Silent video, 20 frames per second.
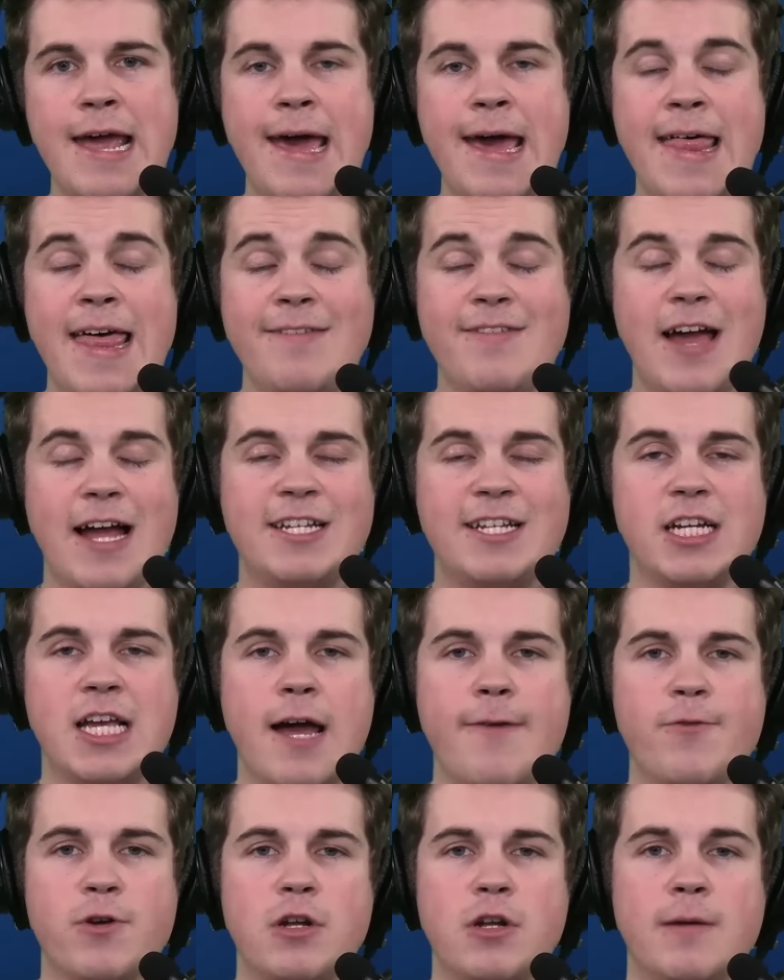They've got you
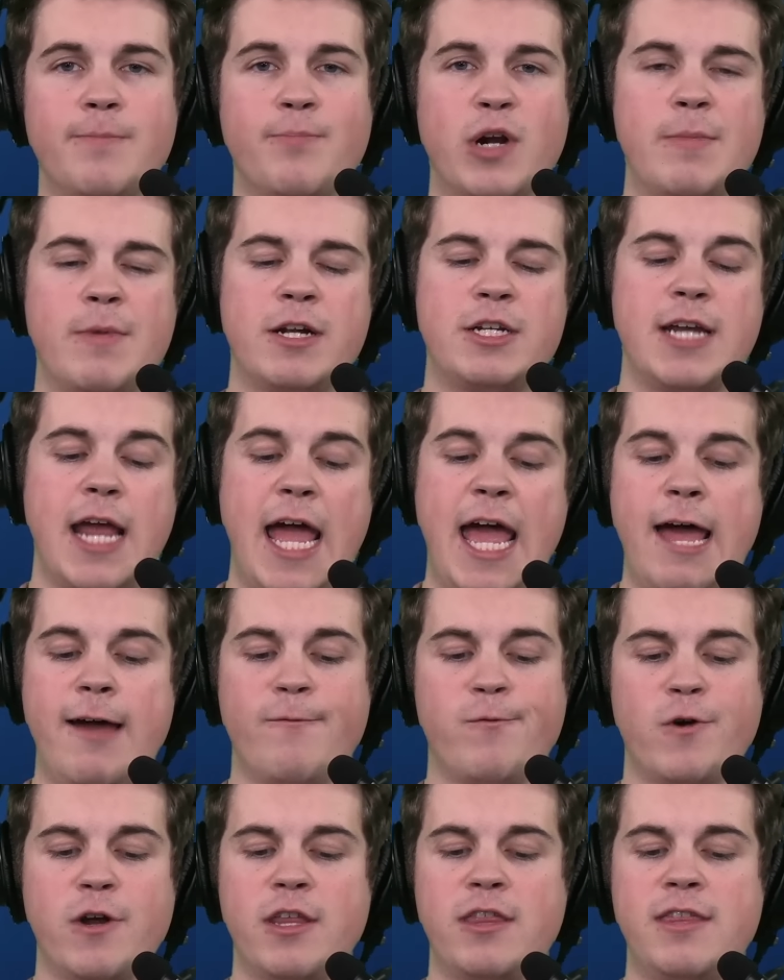covered on pretty much
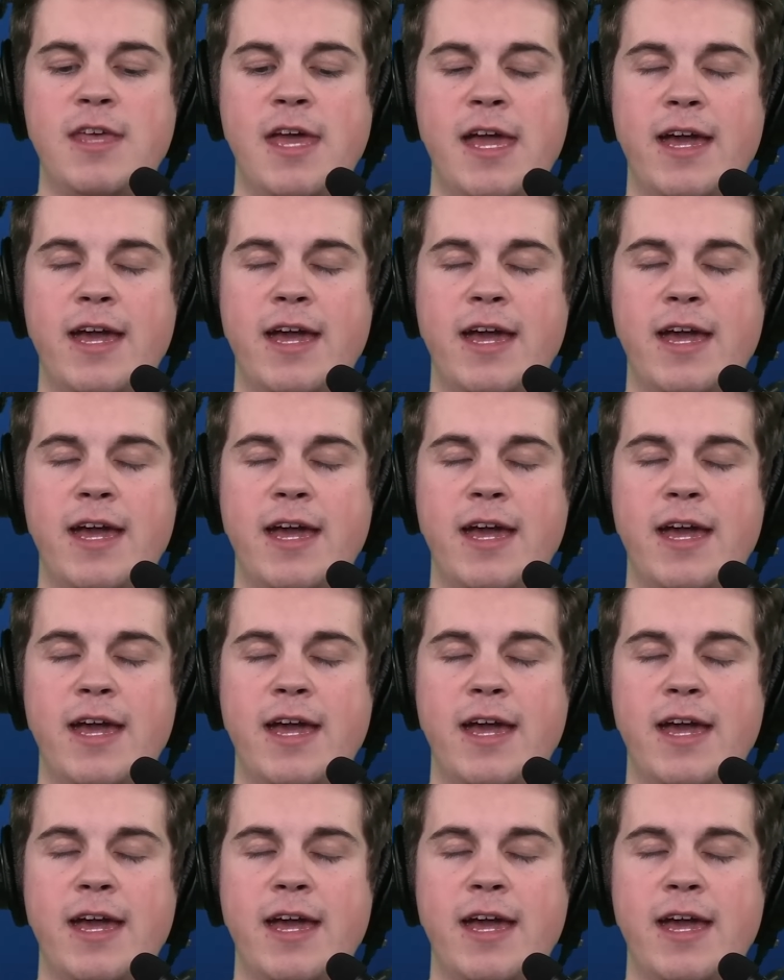everything,